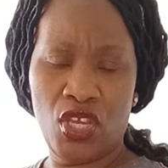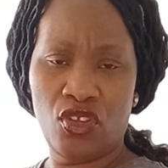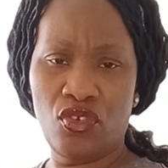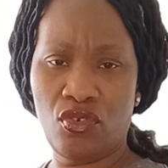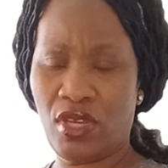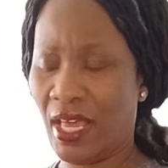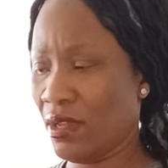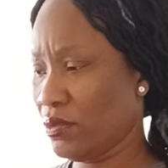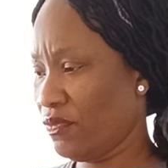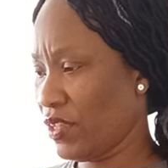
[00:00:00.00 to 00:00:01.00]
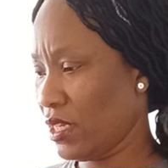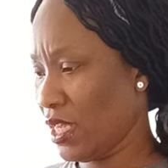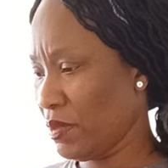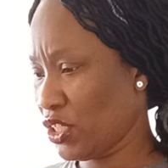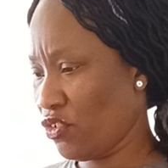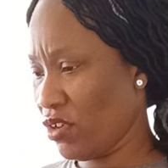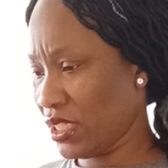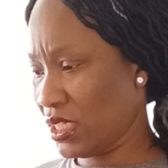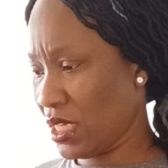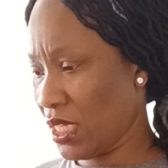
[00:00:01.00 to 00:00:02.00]
You know, that I don't know if the name is
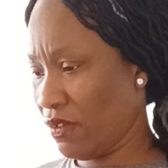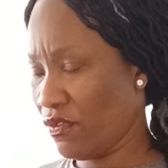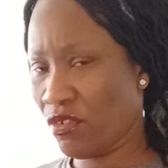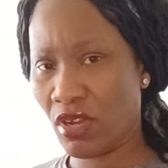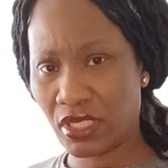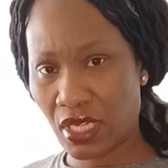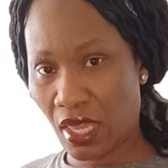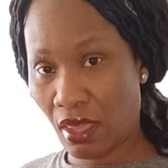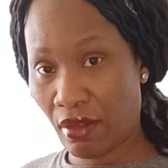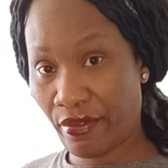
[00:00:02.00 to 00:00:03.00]
crusty, crusty,